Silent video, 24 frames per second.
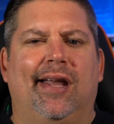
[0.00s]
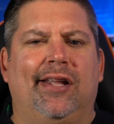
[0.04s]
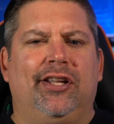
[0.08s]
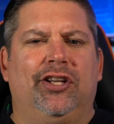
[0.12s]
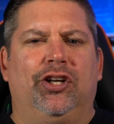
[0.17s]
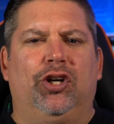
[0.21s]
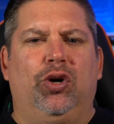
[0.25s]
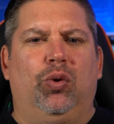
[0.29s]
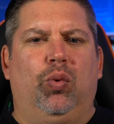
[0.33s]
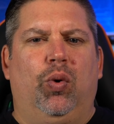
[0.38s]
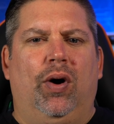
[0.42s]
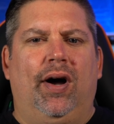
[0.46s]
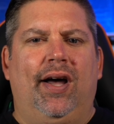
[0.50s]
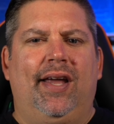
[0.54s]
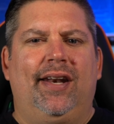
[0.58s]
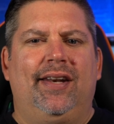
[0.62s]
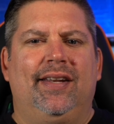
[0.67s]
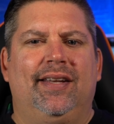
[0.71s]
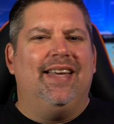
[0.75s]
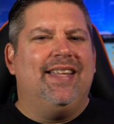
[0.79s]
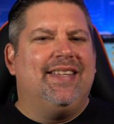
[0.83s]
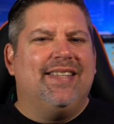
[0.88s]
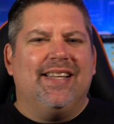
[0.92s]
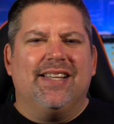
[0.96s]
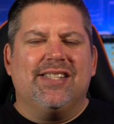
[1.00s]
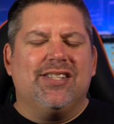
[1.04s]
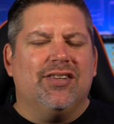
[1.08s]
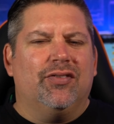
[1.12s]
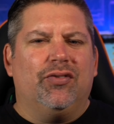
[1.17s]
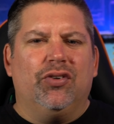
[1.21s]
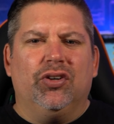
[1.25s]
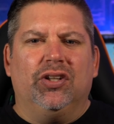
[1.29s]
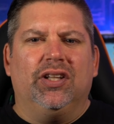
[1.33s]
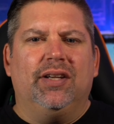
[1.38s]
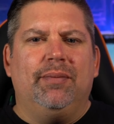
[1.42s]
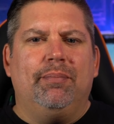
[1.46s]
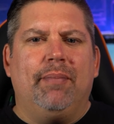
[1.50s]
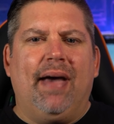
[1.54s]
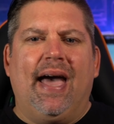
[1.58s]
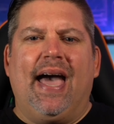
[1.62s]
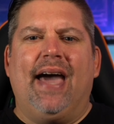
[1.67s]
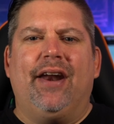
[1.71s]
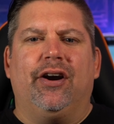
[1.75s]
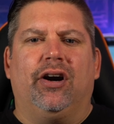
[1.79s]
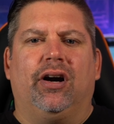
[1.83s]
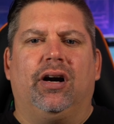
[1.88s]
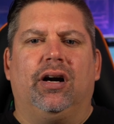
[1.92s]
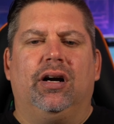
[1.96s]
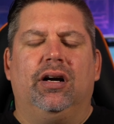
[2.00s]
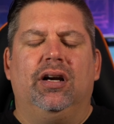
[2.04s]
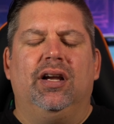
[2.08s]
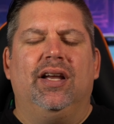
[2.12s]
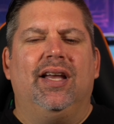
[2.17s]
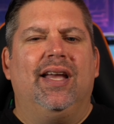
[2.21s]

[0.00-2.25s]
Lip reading: And you know what? It doesn't really matter.